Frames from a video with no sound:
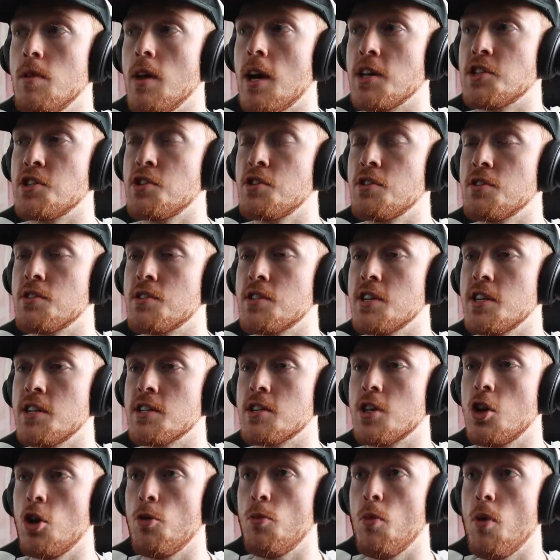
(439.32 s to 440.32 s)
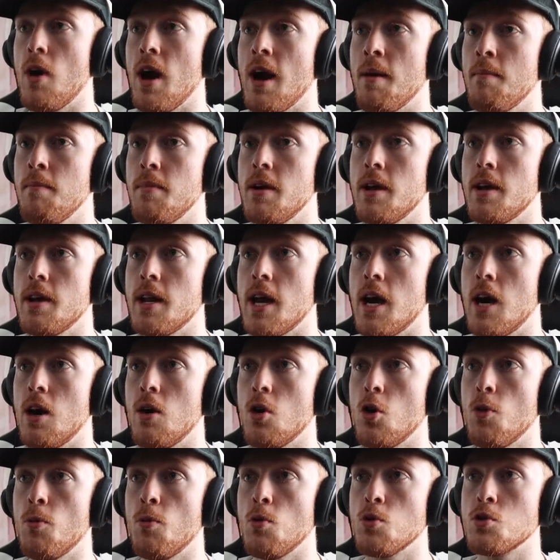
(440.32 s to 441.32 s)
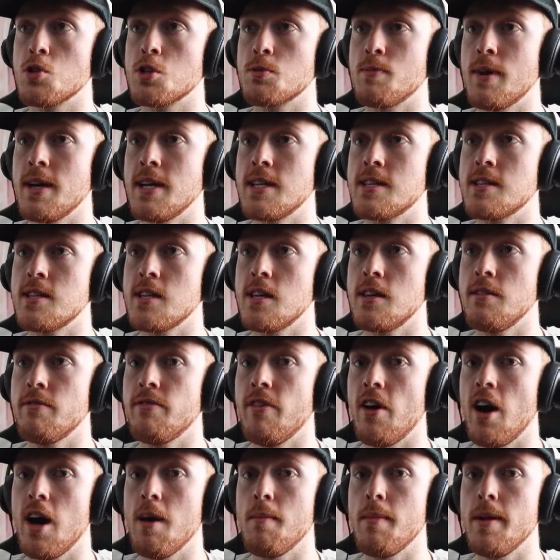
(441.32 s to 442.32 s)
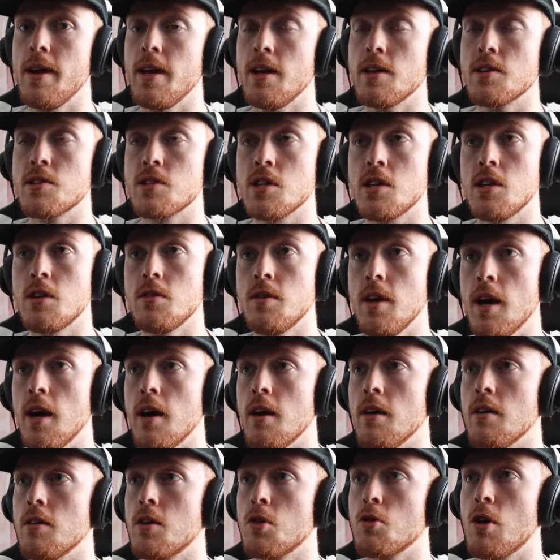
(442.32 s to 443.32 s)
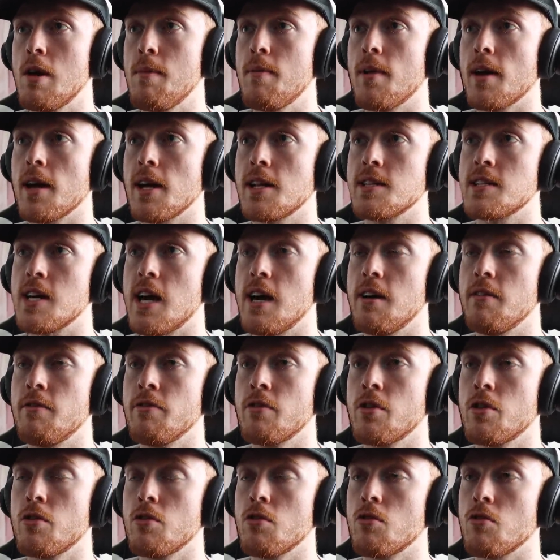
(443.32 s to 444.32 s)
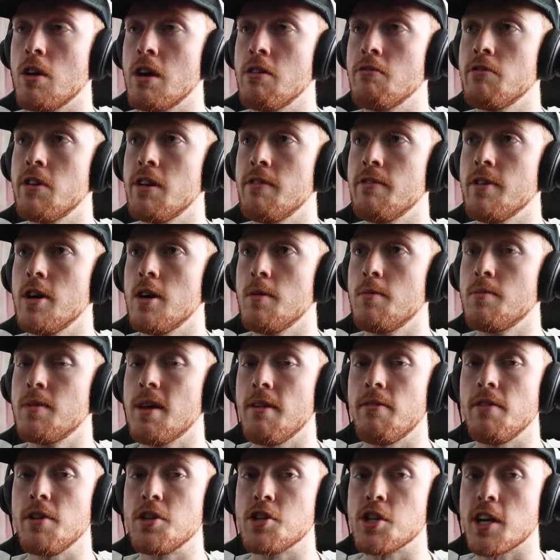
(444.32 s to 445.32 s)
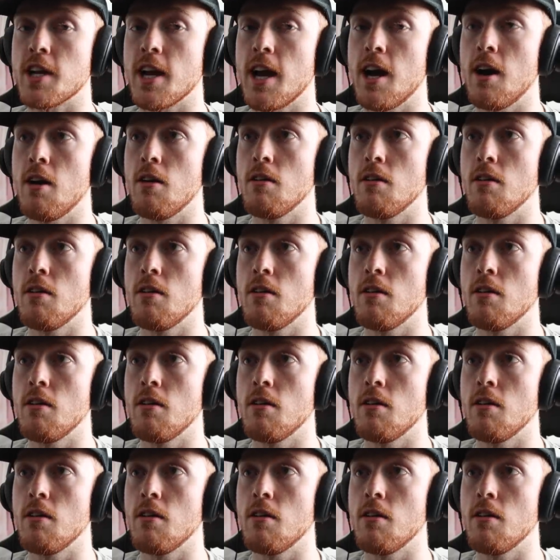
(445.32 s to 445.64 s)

As you can see, it's a lot more ambient now, a lot more spacey, vibey. So yeah, great plugin to have, great reverb, definitely check it